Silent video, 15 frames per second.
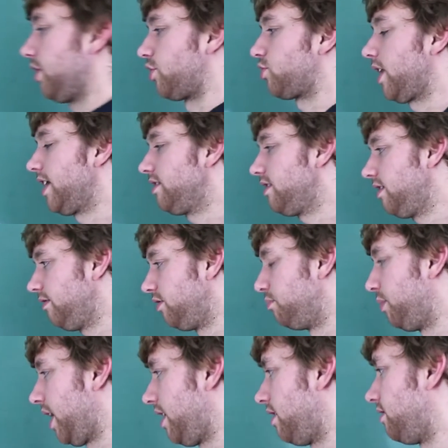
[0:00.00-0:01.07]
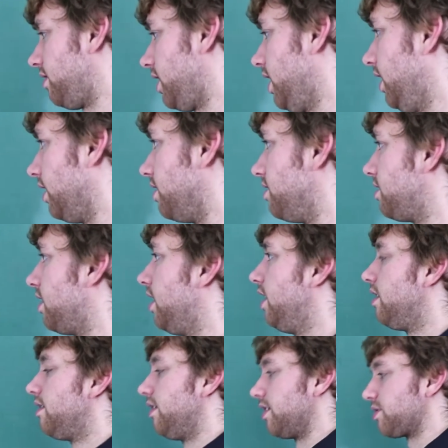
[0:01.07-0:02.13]
what a transitive dependency is,
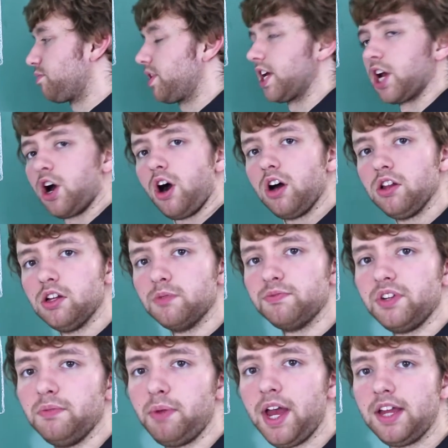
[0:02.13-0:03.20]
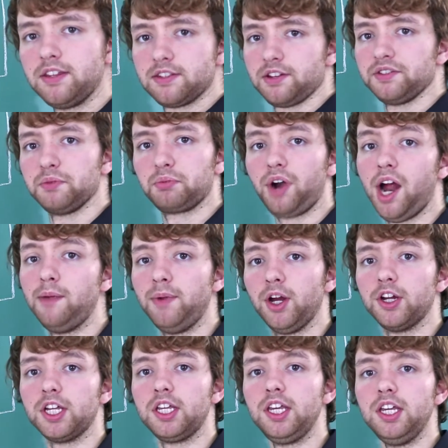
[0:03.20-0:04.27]
is when a column depends on the
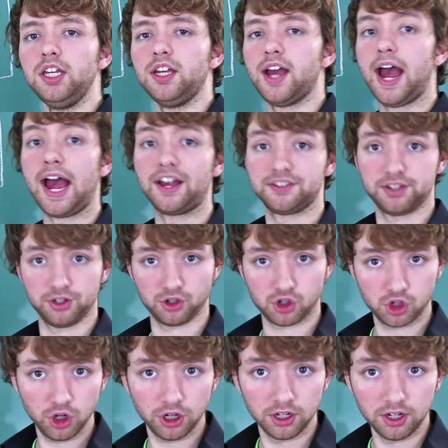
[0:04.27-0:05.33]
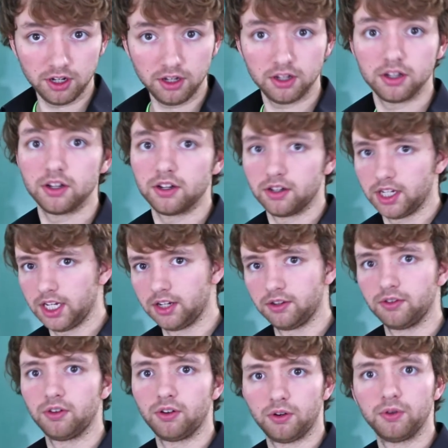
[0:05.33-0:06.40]
primary key, as it should
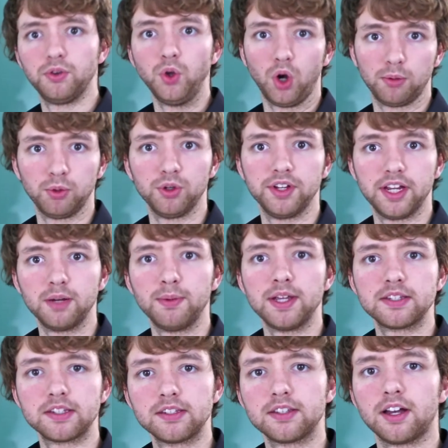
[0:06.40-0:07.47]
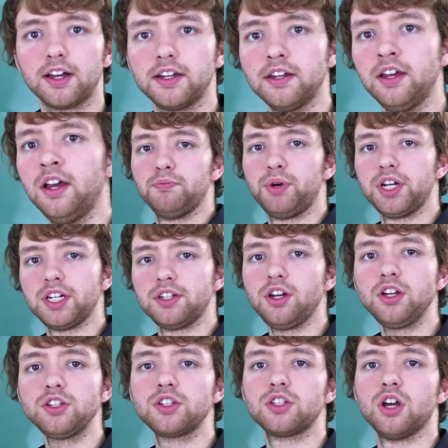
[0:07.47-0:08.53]
in normal database design, but it
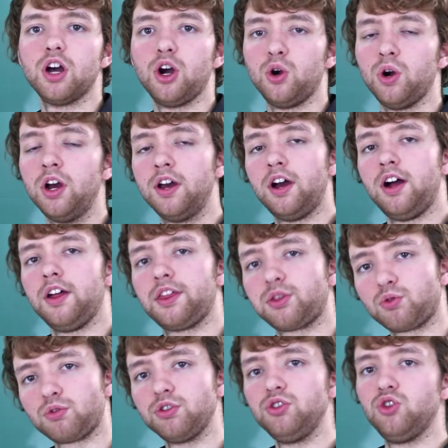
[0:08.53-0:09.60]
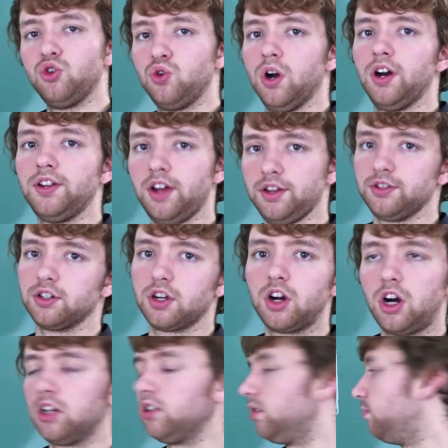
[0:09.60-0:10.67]
does so through another
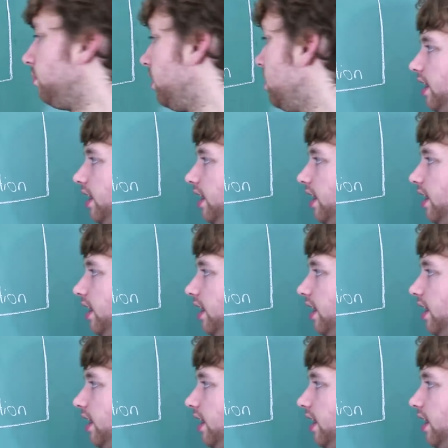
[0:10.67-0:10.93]
column.